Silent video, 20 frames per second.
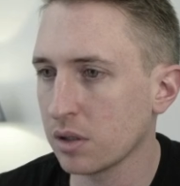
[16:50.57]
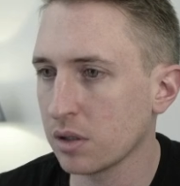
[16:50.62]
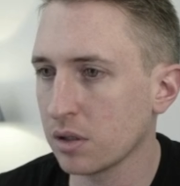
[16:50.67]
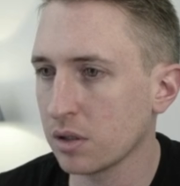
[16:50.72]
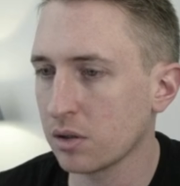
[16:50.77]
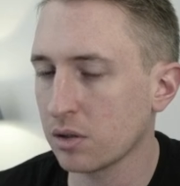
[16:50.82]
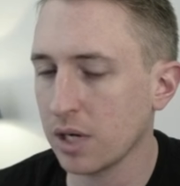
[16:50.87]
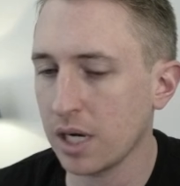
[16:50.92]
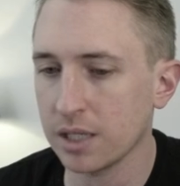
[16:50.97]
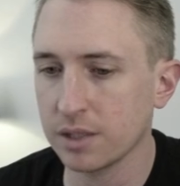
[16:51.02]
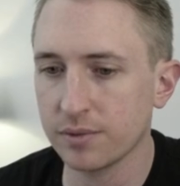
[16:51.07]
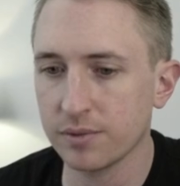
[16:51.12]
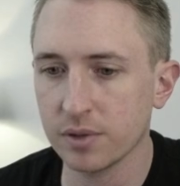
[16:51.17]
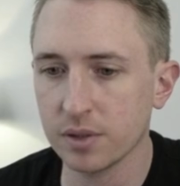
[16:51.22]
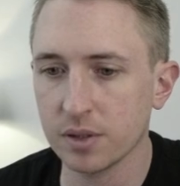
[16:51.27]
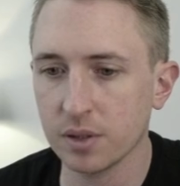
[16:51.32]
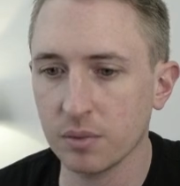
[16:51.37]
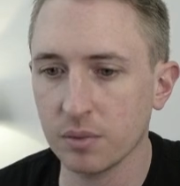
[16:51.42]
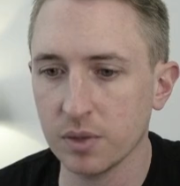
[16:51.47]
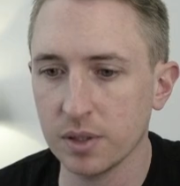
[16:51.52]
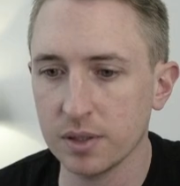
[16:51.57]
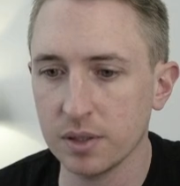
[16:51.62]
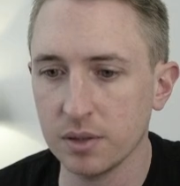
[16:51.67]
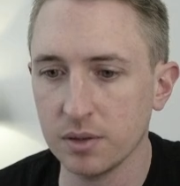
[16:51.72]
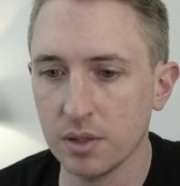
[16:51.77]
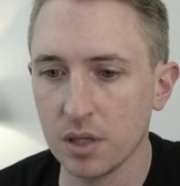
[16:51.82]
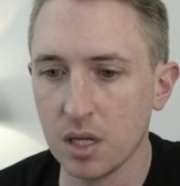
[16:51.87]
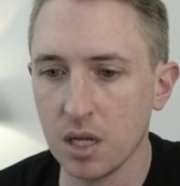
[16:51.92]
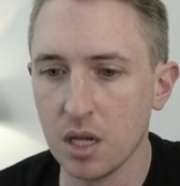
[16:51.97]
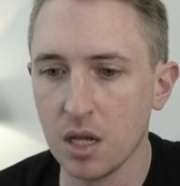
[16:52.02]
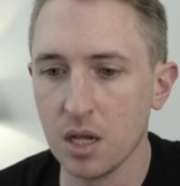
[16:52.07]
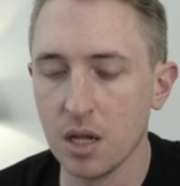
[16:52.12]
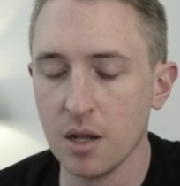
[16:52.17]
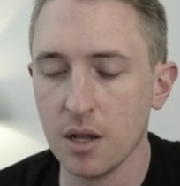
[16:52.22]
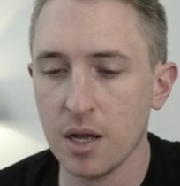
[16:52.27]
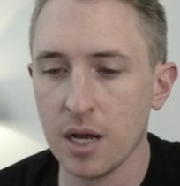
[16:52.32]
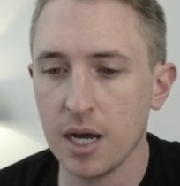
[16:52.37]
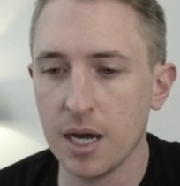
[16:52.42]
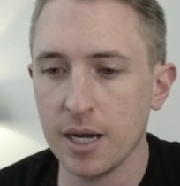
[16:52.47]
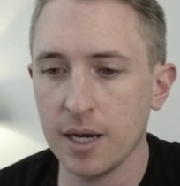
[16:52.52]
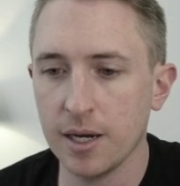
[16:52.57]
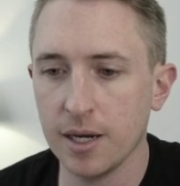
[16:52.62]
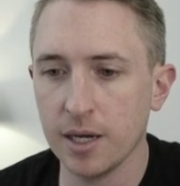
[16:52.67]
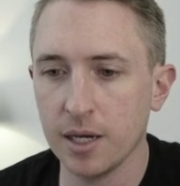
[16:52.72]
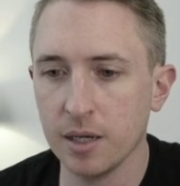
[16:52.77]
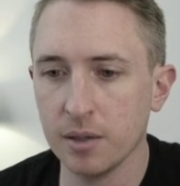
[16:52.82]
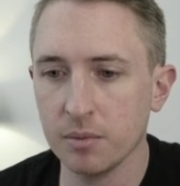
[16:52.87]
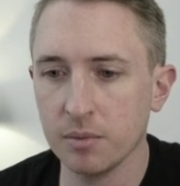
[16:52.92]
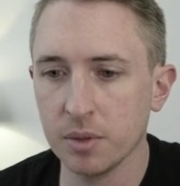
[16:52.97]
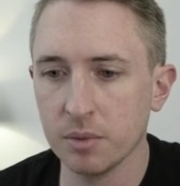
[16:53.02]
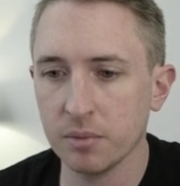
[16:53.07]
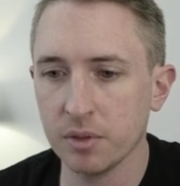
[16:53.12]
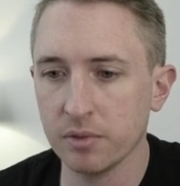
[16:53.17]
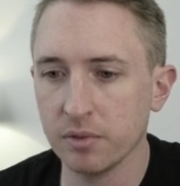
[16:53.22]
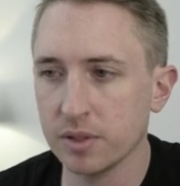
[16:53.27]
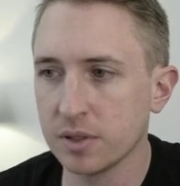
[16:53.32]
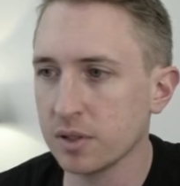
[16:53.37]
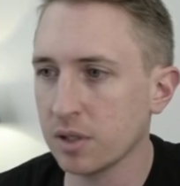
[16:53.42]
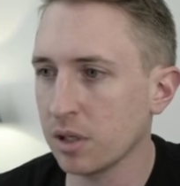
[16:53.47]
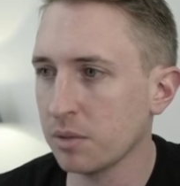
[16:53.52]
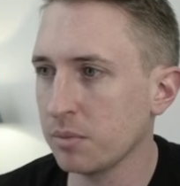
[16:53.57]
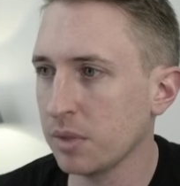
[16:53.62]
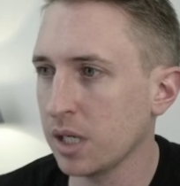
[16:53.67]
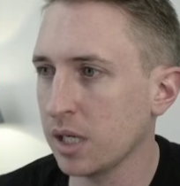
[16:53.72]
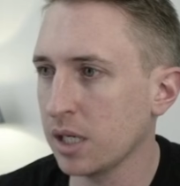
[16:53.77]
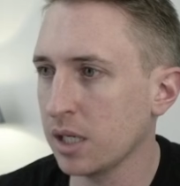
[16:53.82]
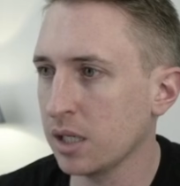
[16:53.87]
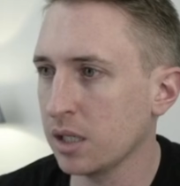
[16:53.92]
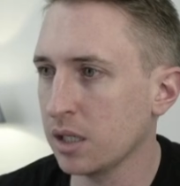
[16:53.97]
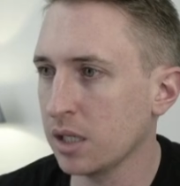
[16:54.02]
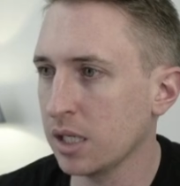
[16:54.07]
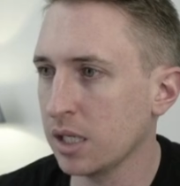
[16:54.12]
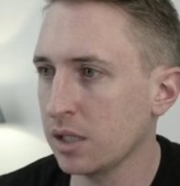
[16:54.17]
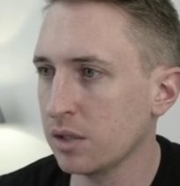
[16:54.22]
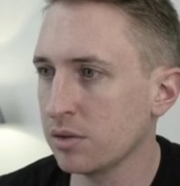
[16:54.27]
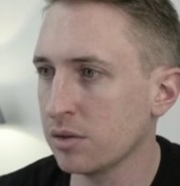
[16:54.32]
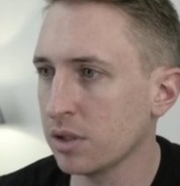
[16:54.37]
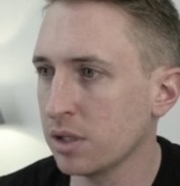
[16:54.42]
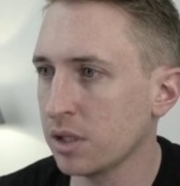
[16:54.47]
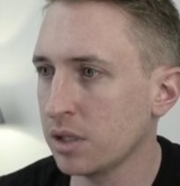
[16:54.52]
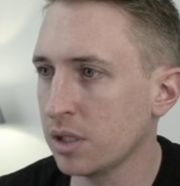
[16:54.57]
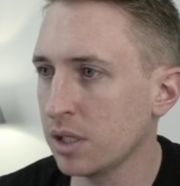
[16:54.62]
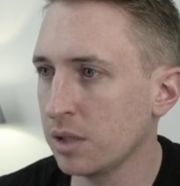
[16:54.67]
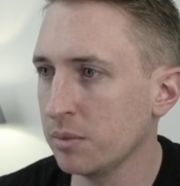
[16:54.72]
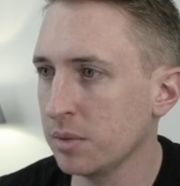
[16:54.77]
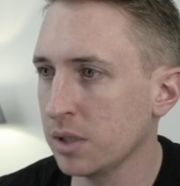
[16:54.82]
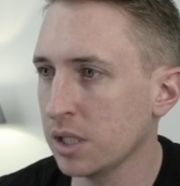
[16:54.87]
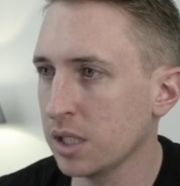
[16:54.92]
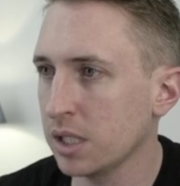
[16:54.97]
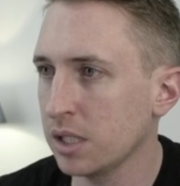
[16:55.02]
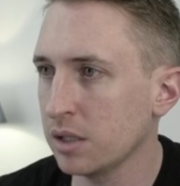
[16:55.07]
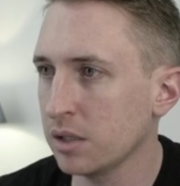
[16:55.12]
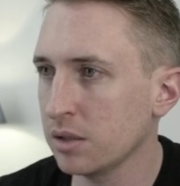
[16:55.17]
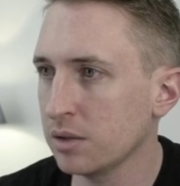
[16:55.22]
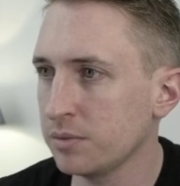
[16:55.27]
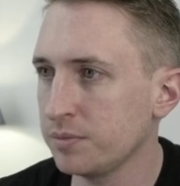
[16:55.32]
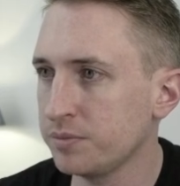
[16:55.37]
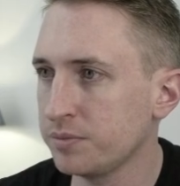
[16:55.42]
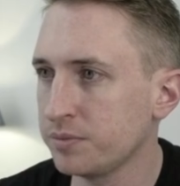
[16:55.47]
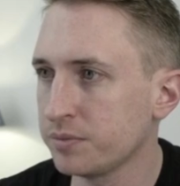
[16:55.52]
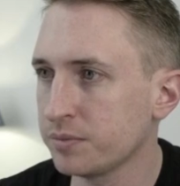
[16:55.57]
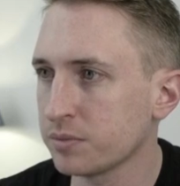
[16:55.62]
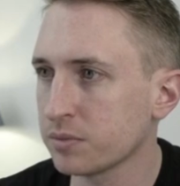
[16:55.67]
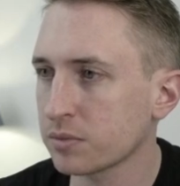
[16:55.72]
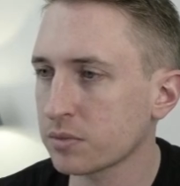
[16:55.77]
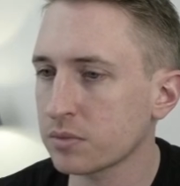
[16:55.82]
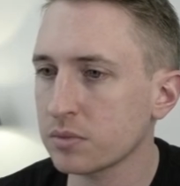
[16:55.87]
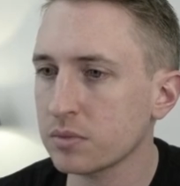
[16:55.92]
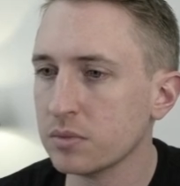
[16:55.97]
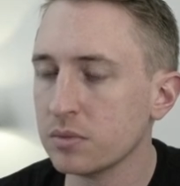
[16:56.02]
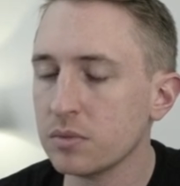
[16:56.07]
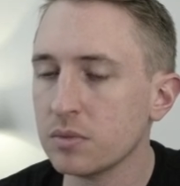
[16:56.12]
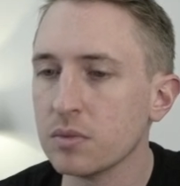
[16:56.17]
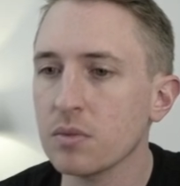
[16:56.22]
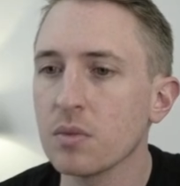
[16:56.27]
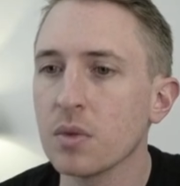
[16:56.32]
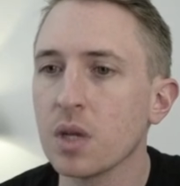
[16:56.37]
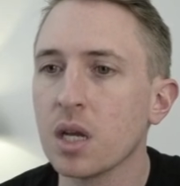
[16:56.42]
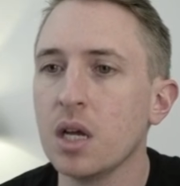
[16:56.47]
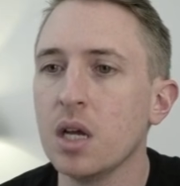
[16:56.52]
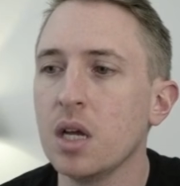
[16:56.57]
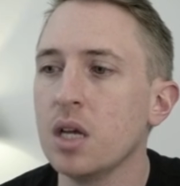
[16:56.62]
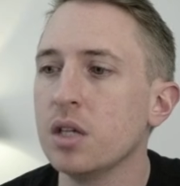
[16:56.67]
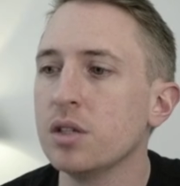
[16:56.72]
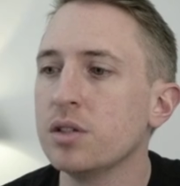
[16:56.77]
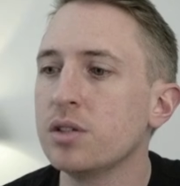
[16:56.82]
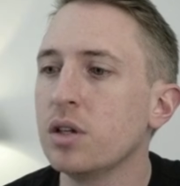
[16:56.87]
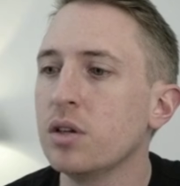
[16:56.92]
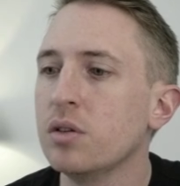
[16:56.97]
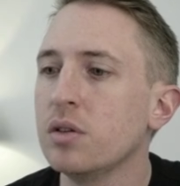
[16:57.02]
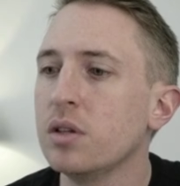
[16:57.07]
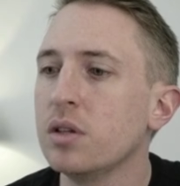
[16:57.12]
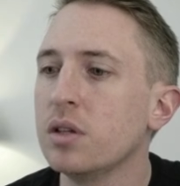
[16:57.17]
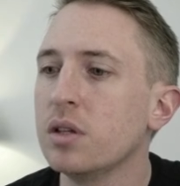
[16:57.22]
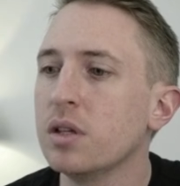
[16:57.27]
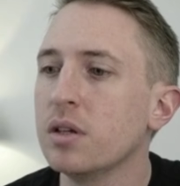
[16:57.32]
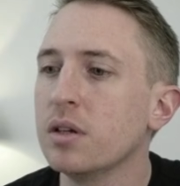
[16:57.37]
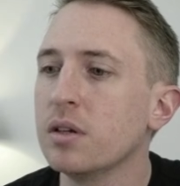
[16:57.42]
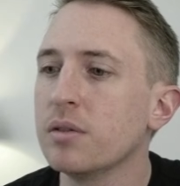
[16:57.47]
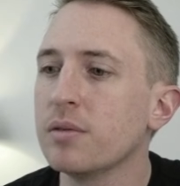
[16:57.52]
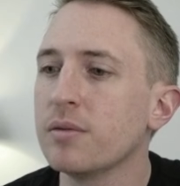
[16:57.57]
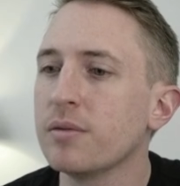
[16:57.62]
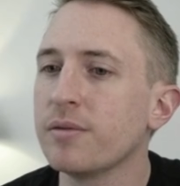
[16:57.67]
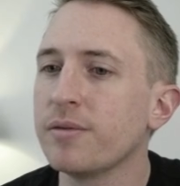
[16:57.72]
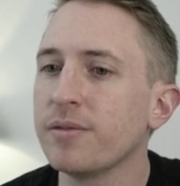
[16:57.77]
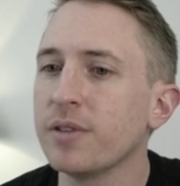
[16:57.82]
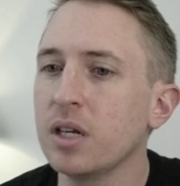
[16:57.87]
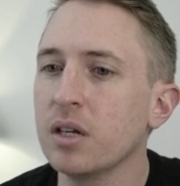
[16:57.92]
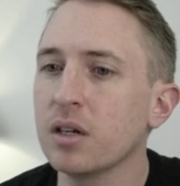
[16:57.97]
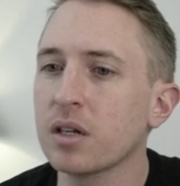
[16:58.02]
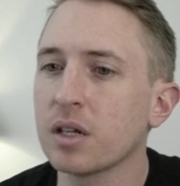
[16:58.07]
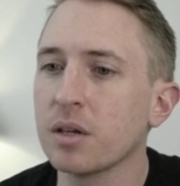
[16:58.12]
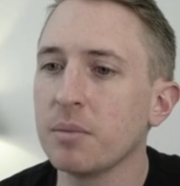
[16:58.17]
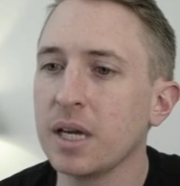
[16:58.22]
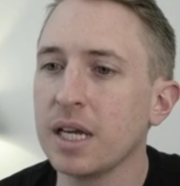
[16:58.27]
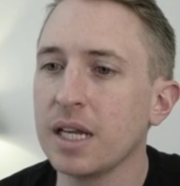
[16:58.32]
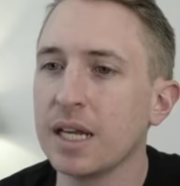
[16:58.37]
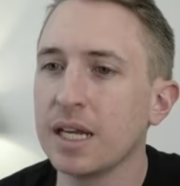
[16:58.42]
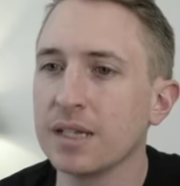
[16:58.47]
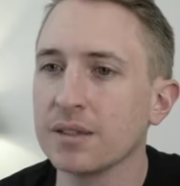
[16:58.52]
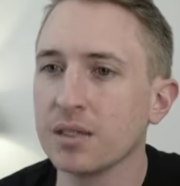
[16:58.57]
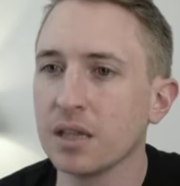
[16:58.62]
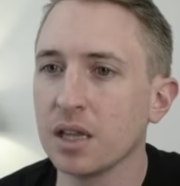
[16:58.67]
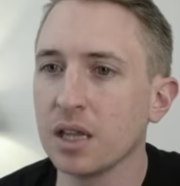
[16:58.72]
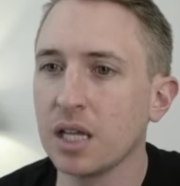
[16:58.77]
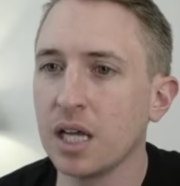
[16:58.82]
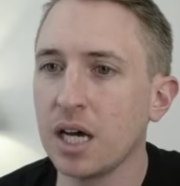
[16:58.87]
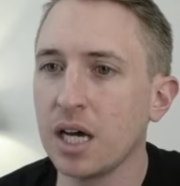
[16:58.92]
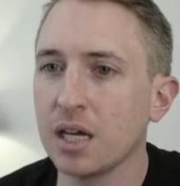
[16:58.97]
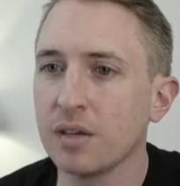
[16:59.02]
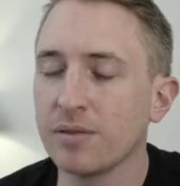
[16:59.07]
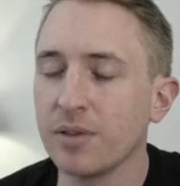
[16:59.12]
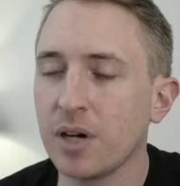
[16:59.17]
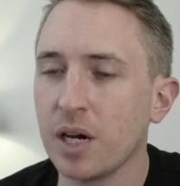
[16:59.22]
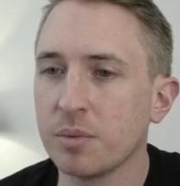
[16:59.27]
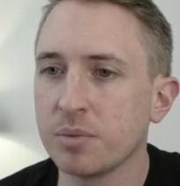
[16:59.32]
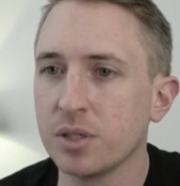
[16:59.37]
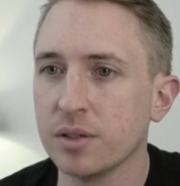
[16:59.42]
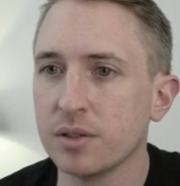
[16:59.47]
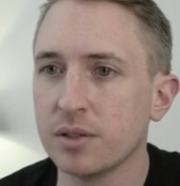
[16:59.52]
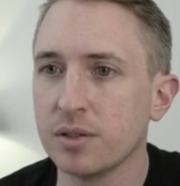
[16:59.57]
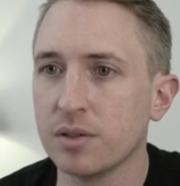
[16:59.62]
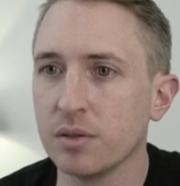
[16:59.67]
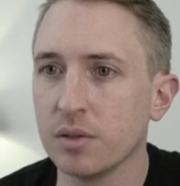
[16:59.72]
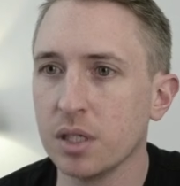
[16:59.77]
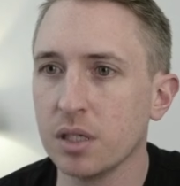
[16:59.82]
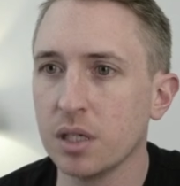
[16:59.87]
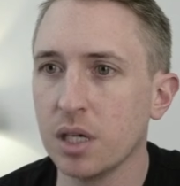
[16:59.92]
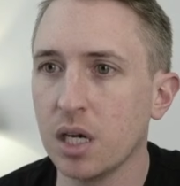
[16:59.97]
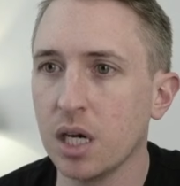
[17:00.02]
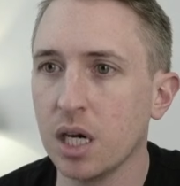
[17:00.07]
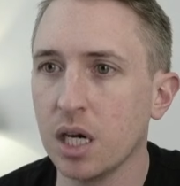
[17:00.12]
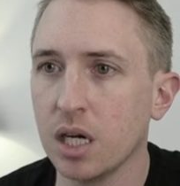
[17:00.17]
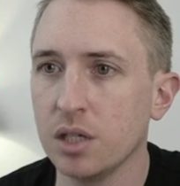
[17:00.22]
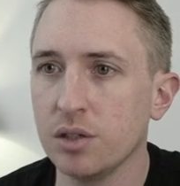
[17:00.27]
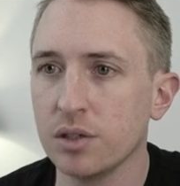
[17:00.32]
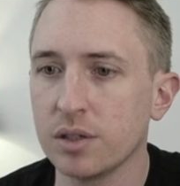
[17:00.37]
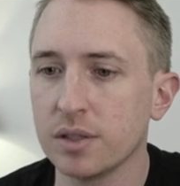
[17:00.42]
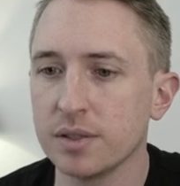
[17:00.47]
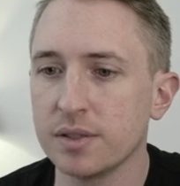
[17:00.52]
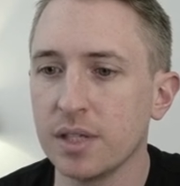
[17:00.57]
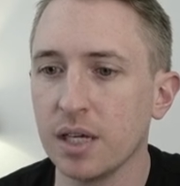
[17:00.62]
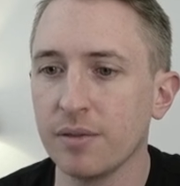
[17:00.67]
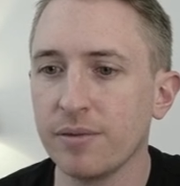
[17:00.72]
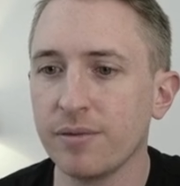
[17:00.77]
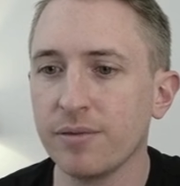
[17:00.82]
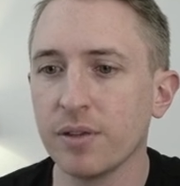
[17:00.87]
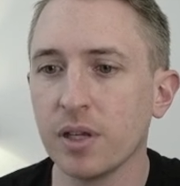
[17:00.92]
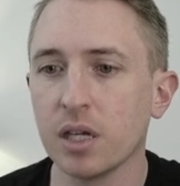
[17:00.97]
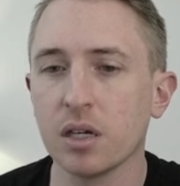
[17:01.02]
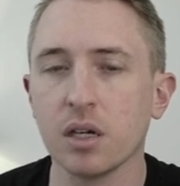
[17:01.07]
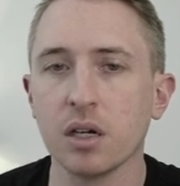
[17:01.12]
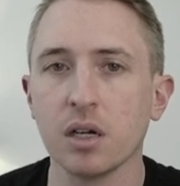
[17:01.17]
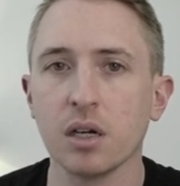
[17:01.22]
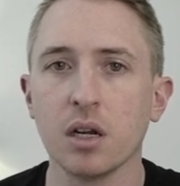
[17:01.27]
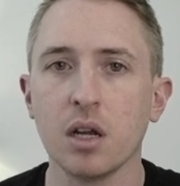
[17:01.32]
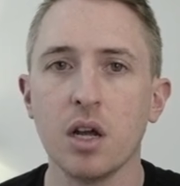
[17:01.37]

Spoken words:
crashed for some reason. Let me restart my Android emulator. So the Flutter command has a lot of options to it. You can say Flutter